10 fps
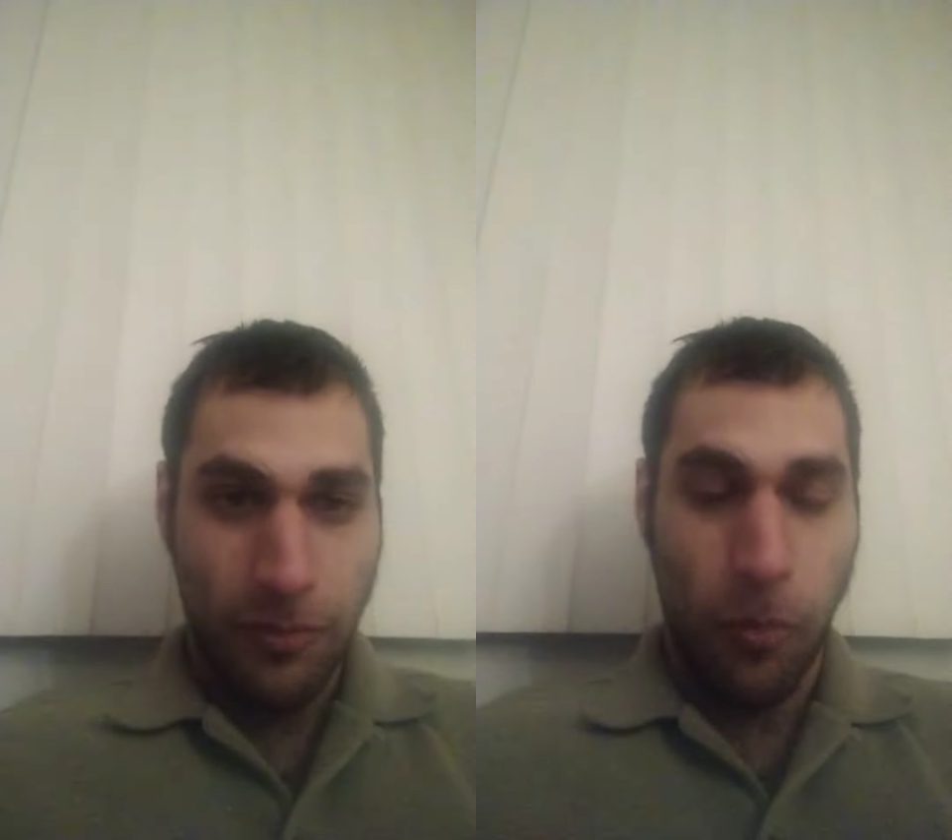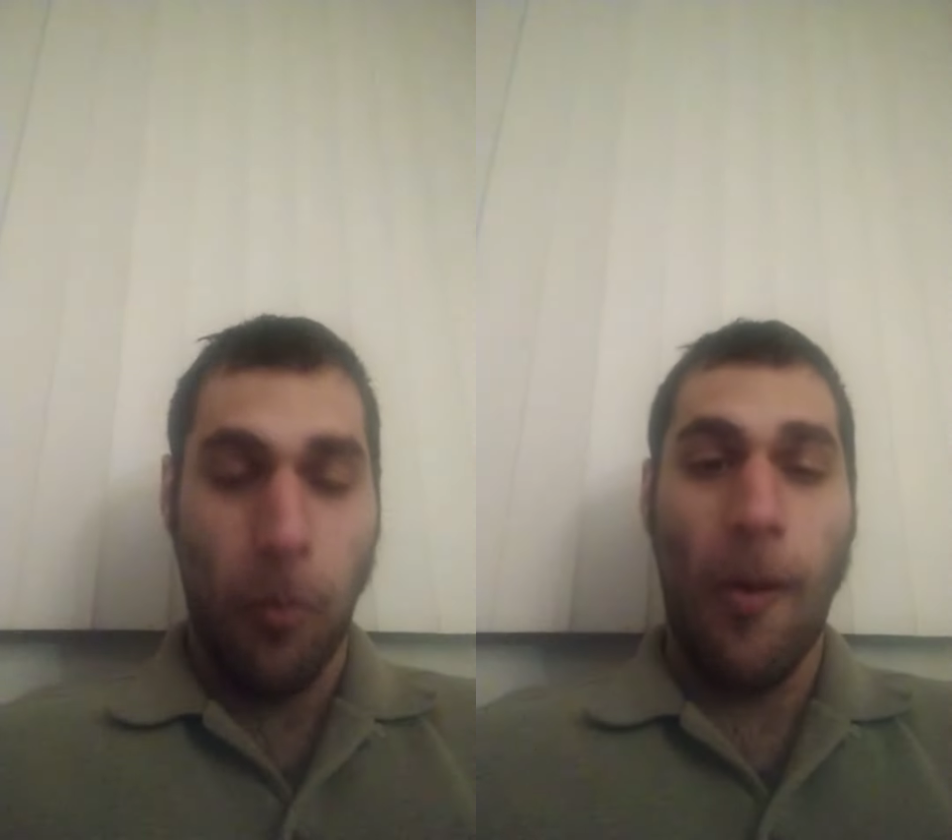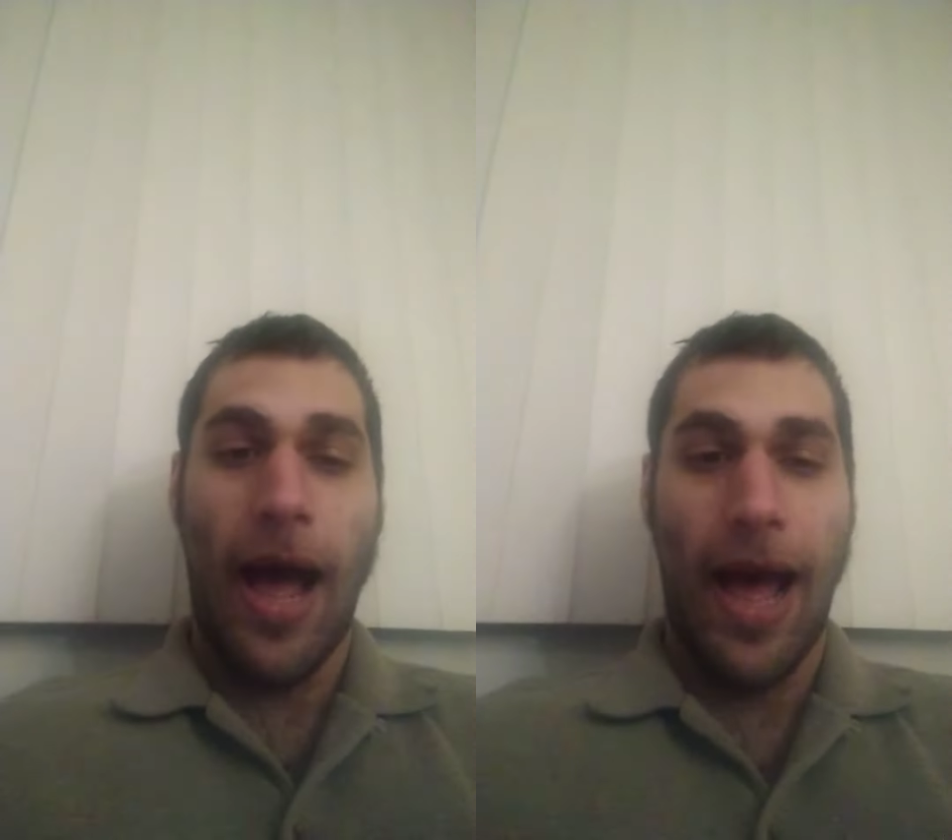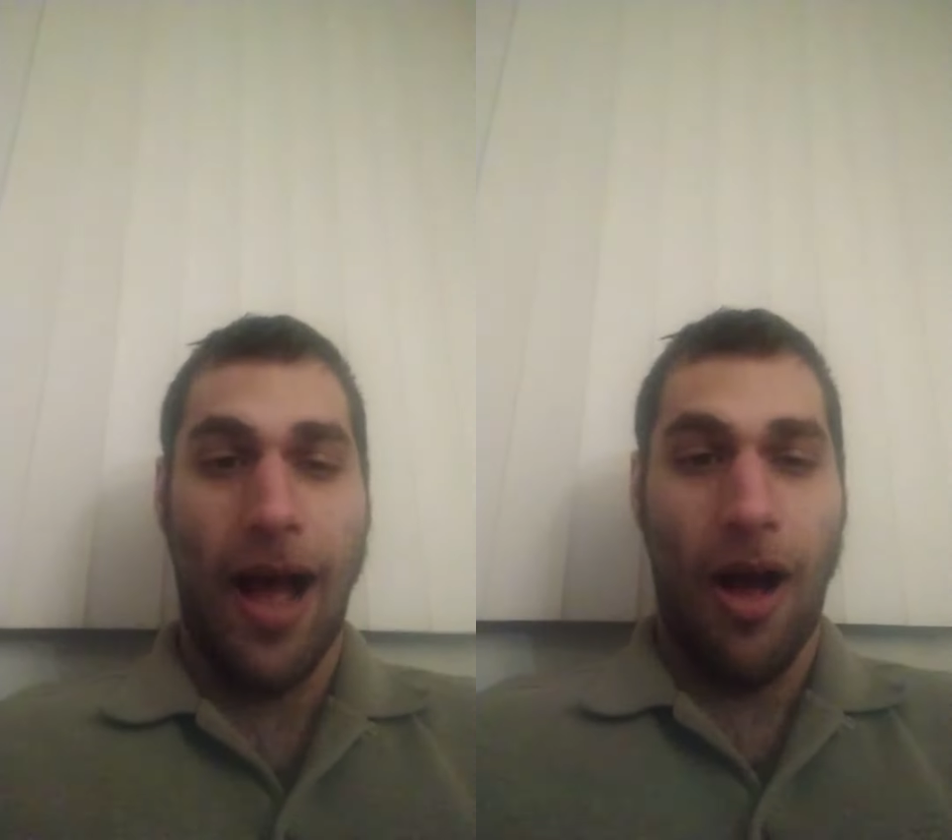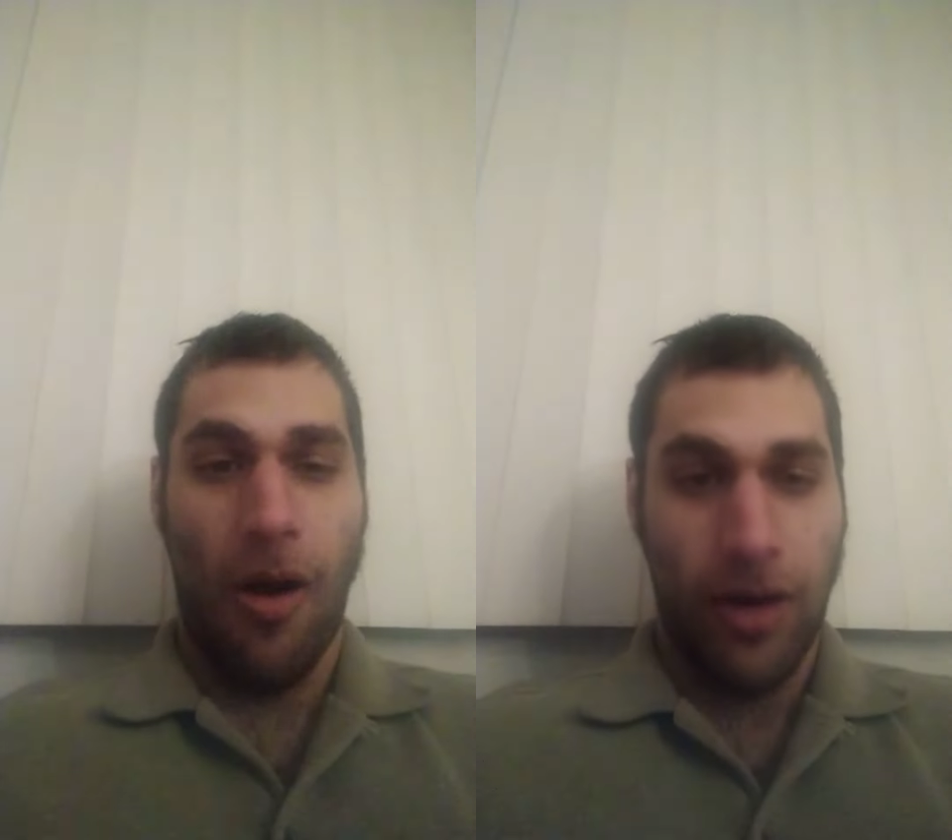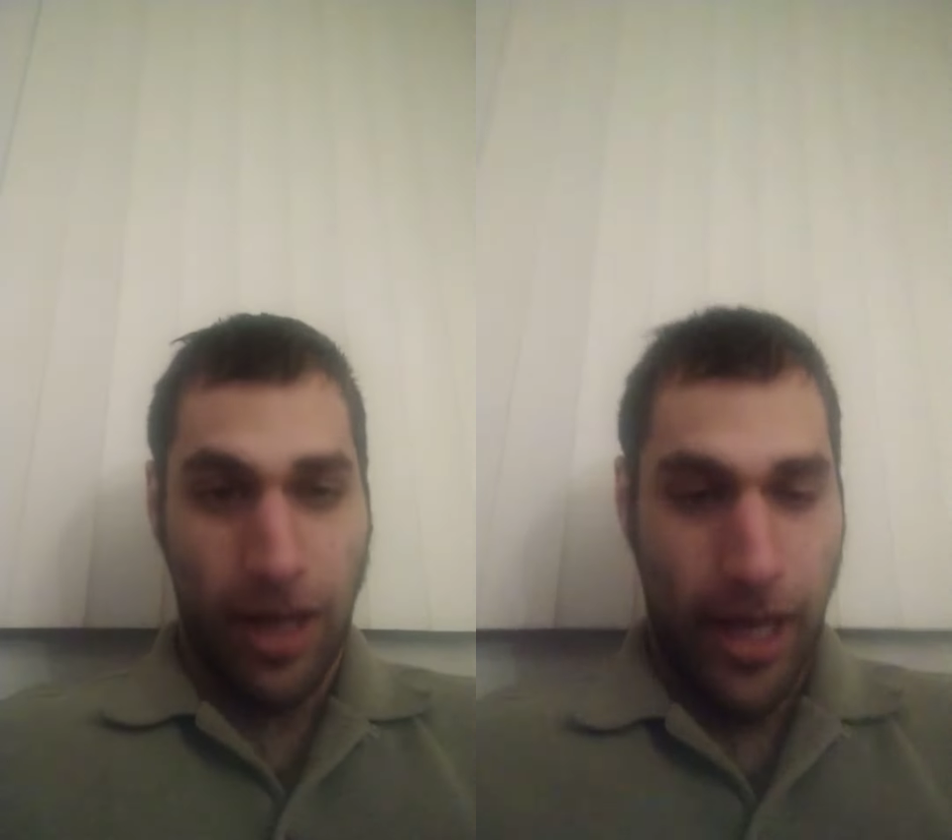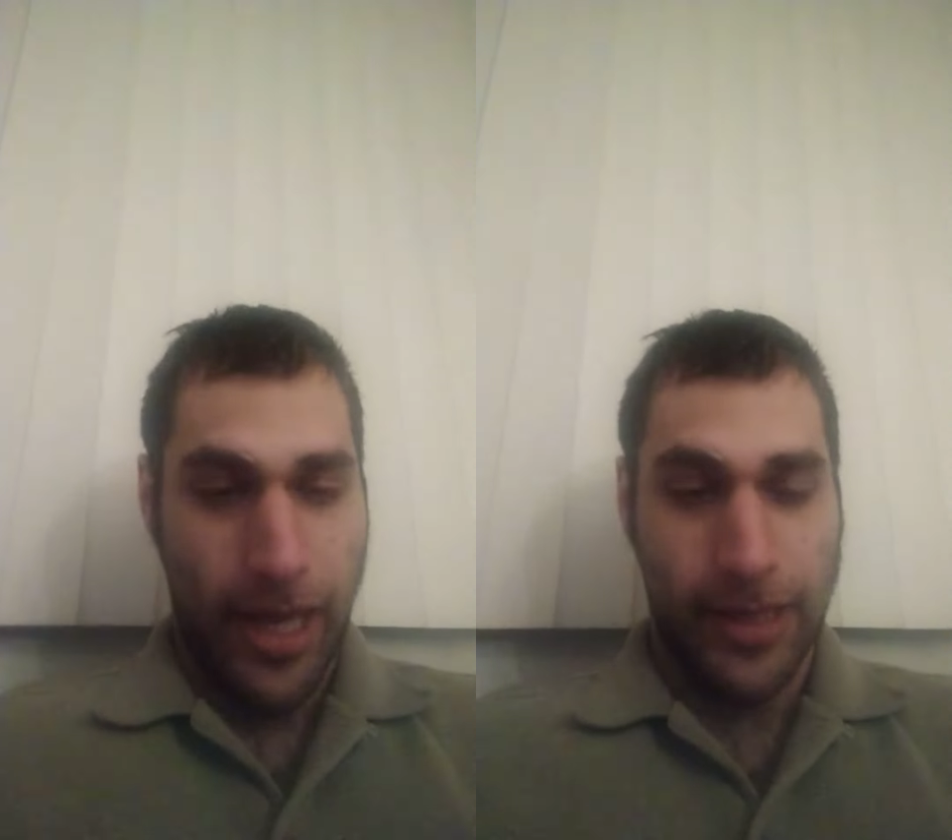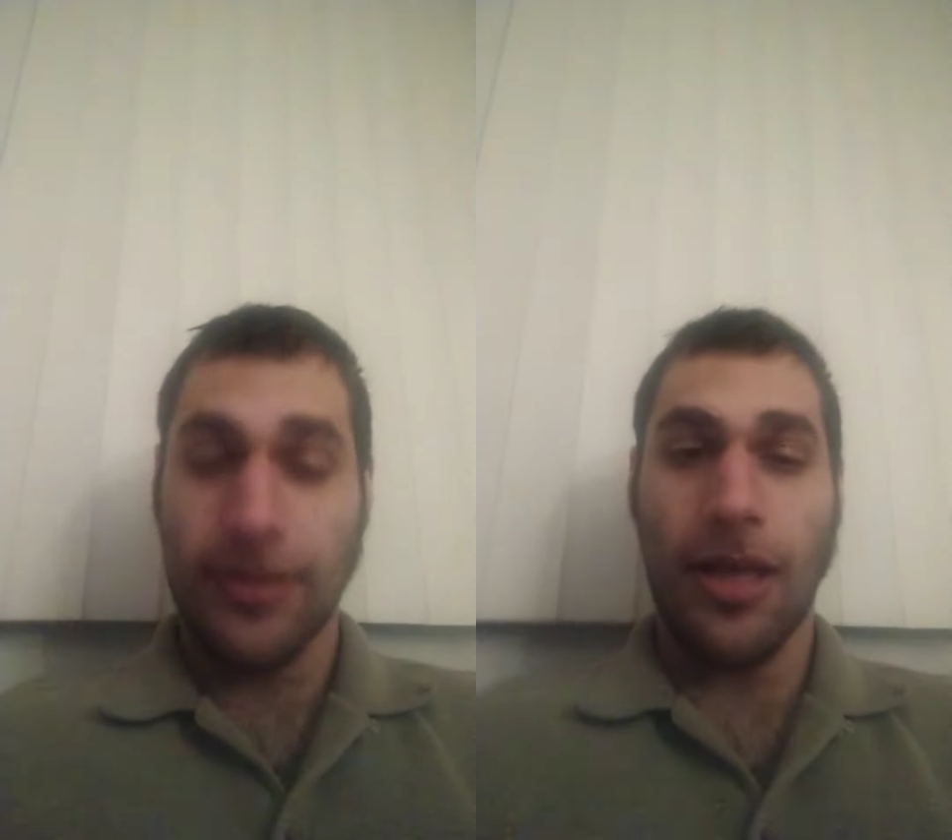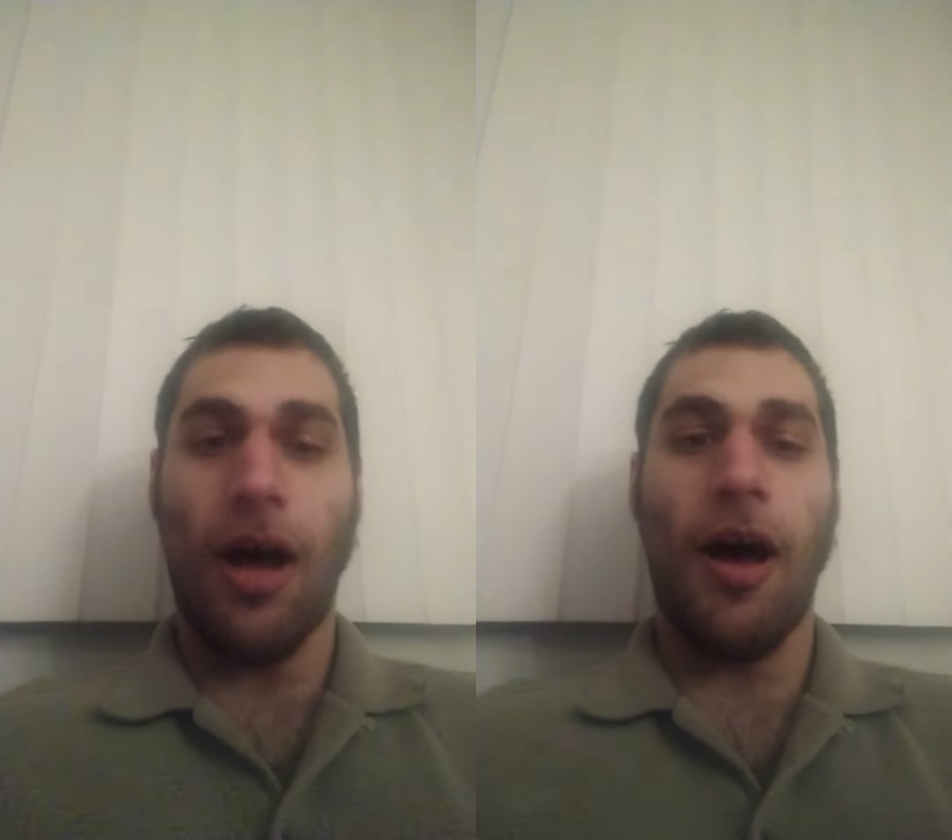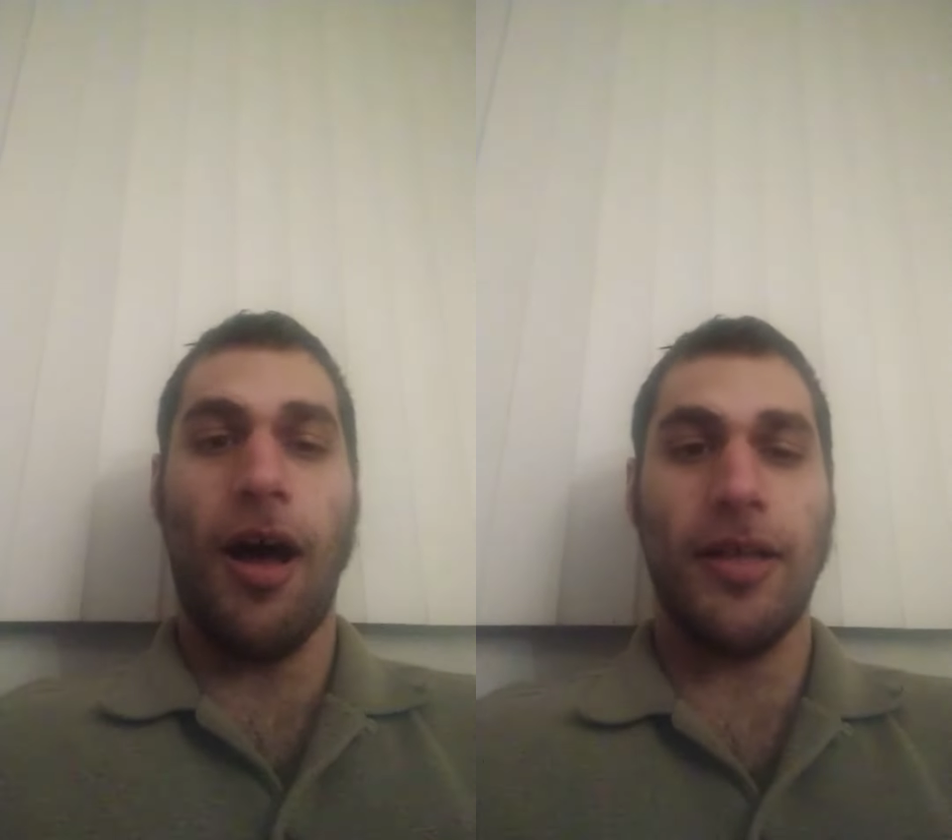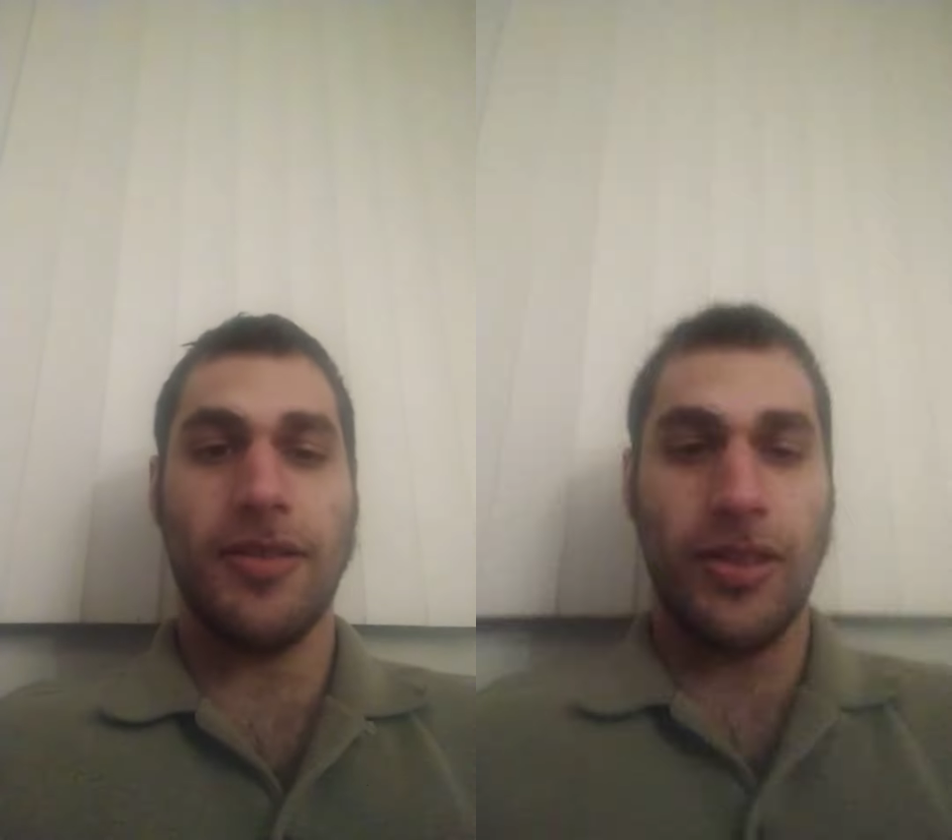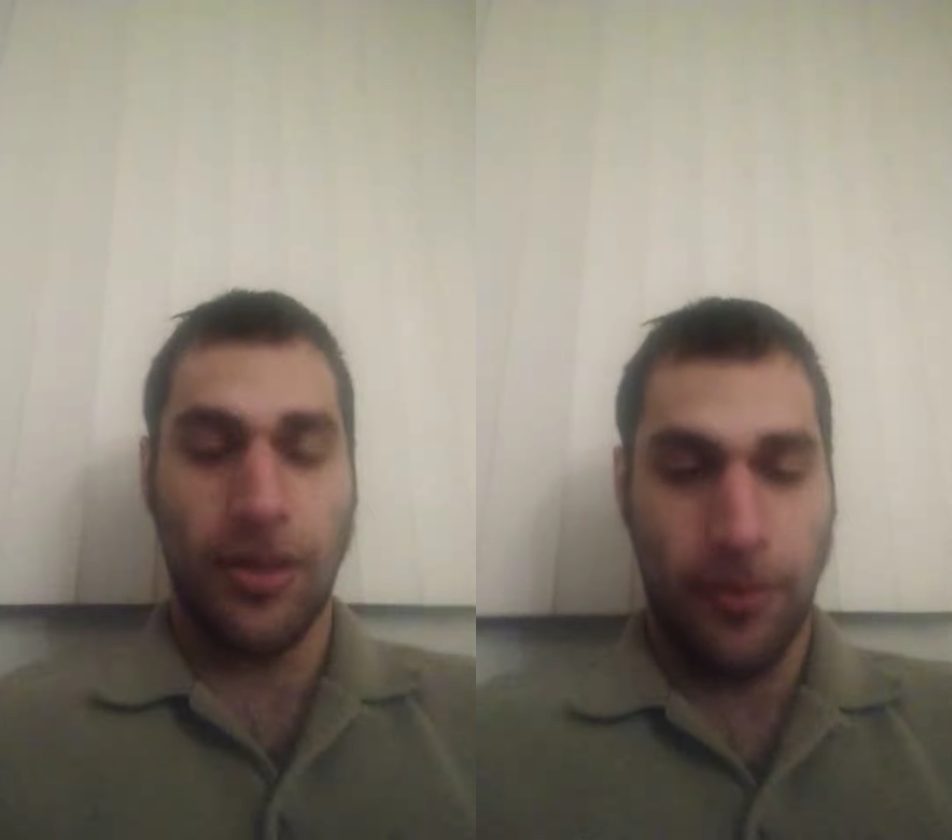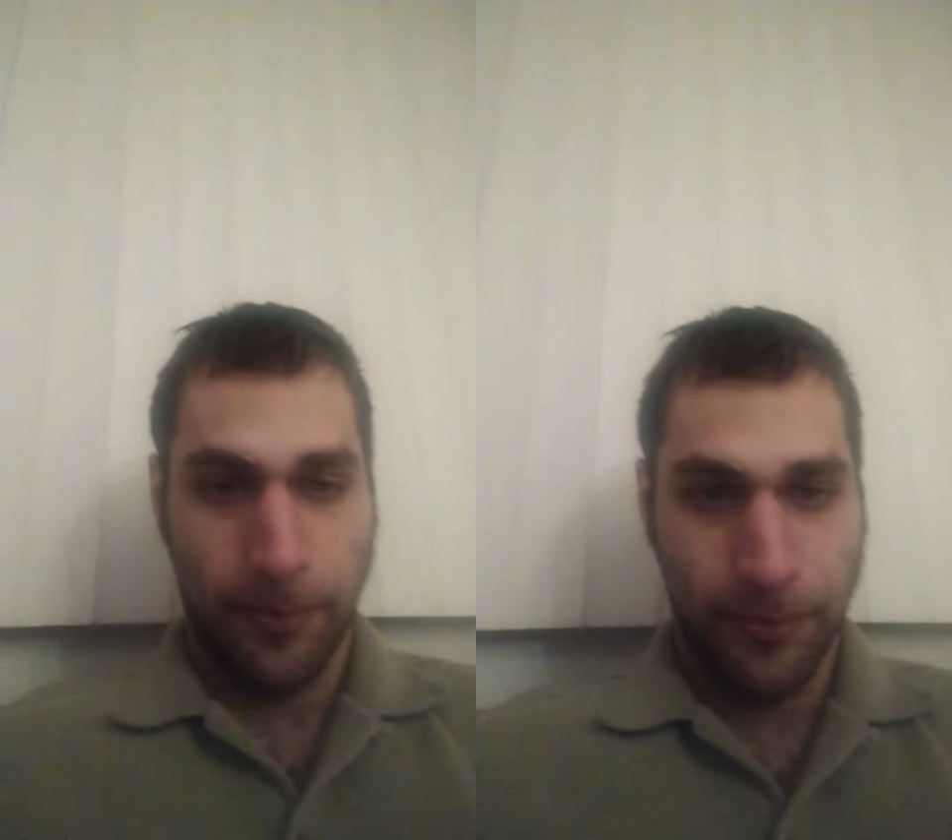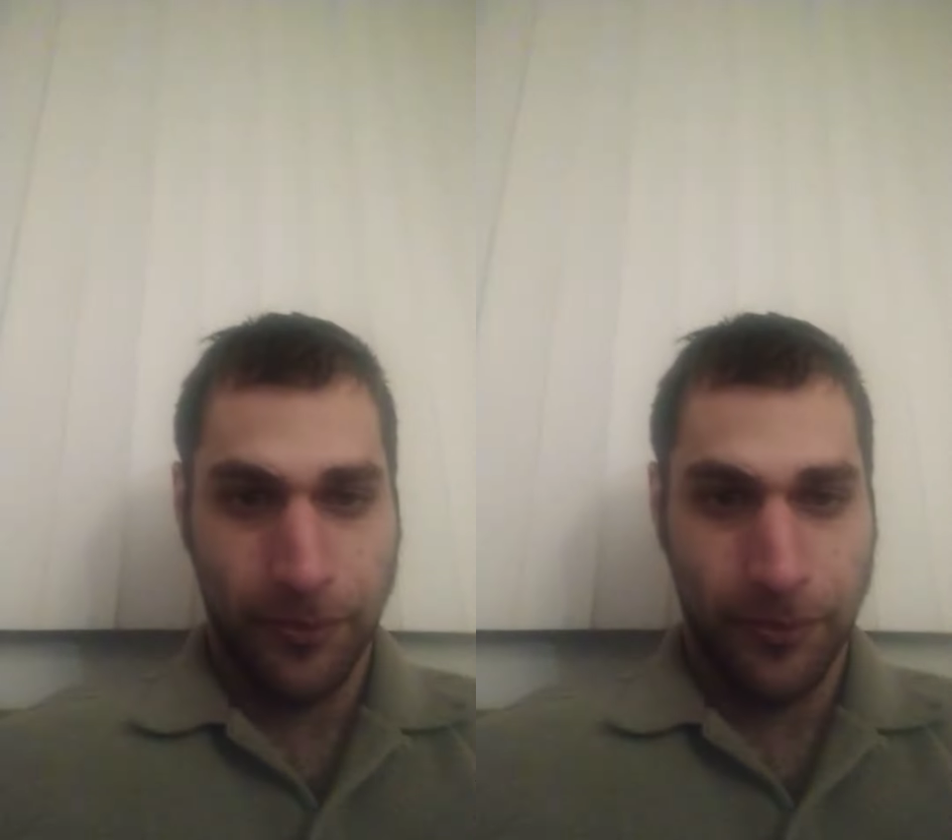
Wow, guys, awesome.